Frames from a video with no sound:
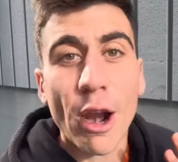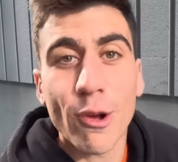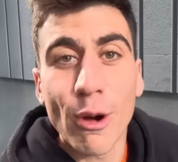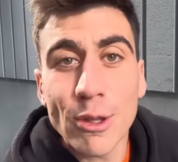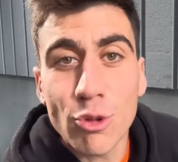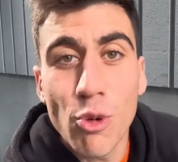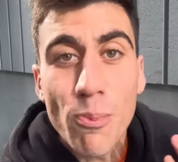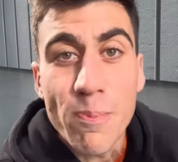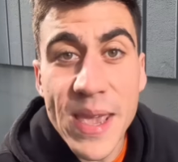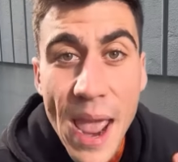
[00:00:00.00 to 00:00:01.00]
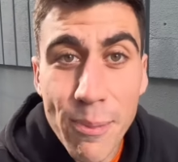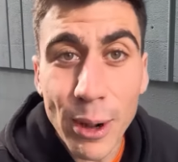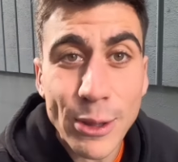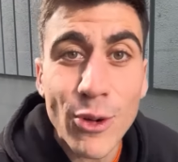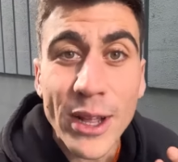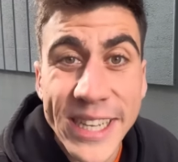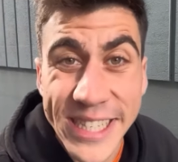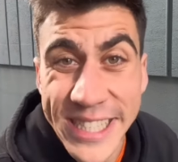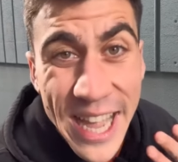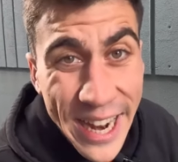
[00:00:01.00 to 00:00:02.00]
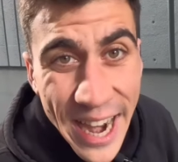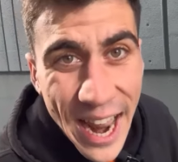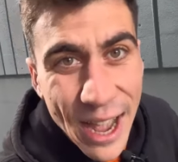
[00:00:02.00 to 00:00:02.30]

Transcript: you are going to be able to understand the